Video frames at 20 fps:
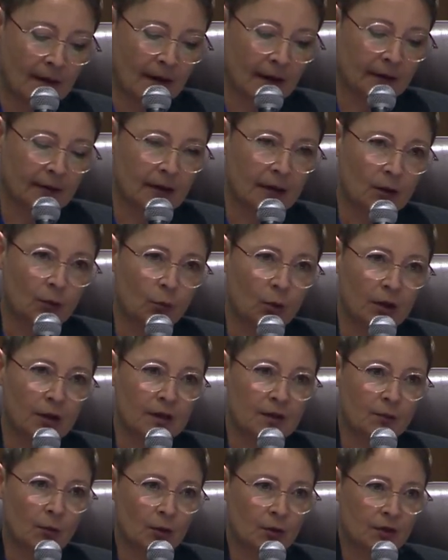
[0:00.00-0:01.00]
I think what
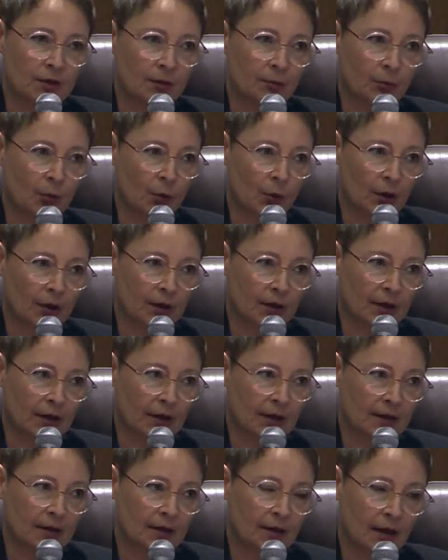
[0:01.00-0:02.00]
is most important
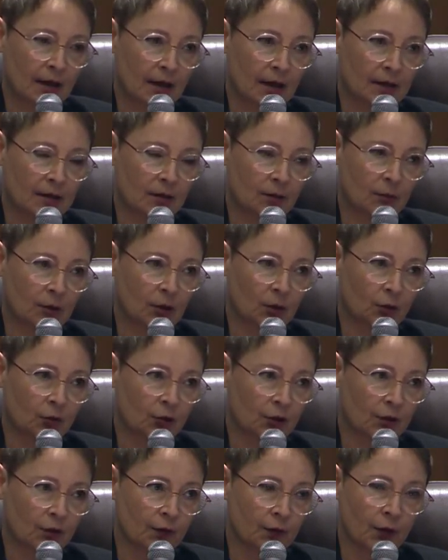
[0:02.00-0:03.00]
is that we don't
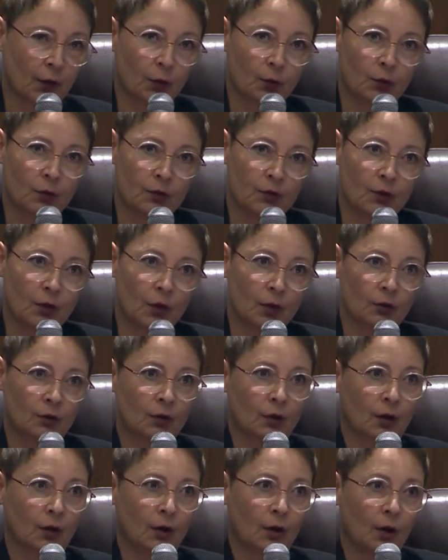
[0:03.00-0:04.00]
just focus
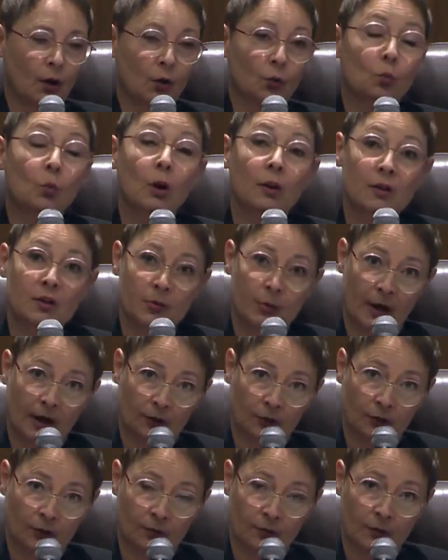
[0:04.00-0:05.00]
on one
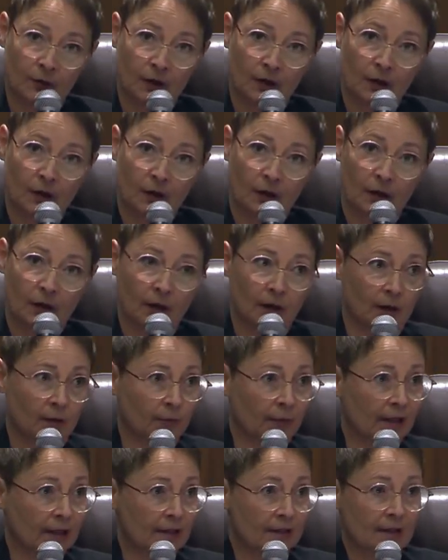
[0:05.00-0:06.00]
spectrum,
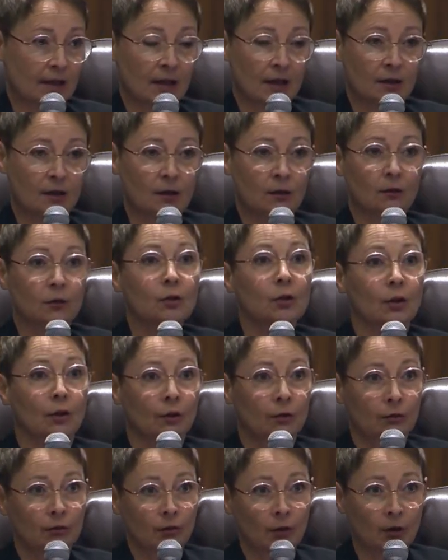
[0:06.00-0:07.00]
let's say, you
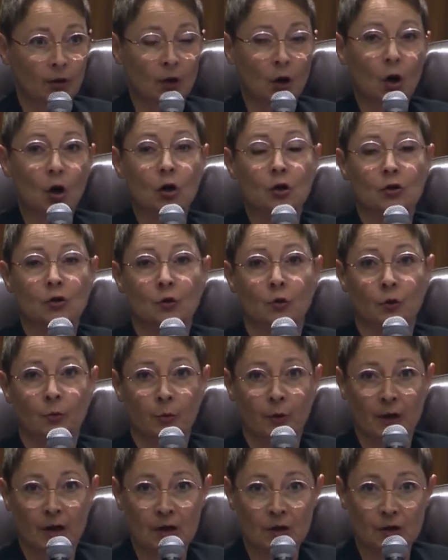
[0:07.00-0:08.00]
know, large
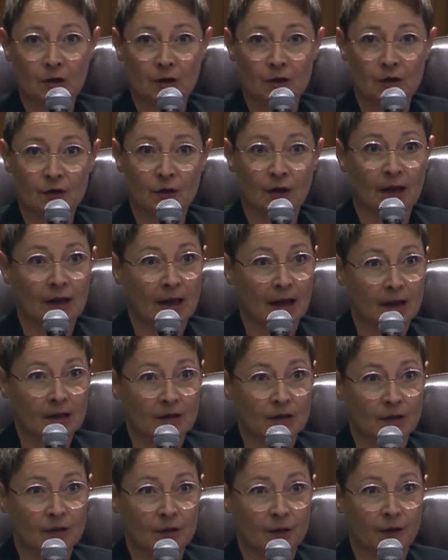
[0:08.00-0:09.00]
corporations to get
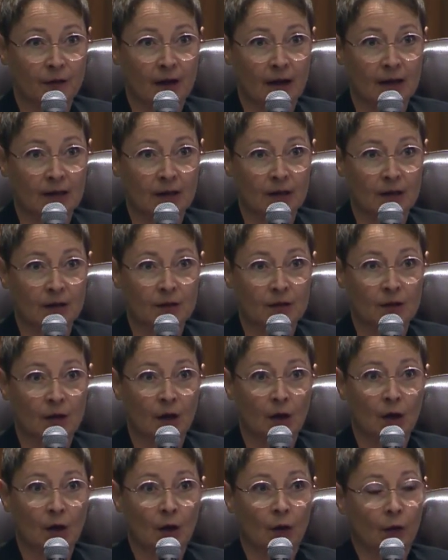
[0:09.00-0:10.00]
access to finance
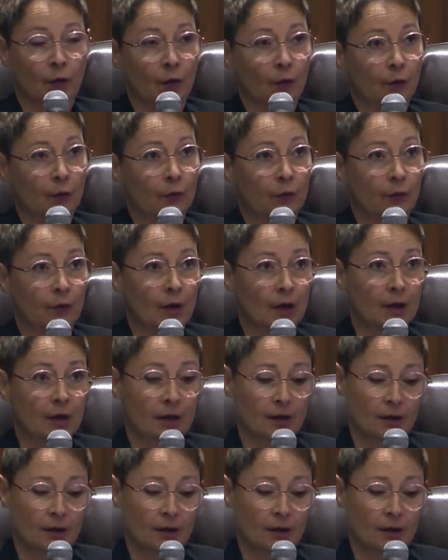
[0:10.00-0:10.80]
through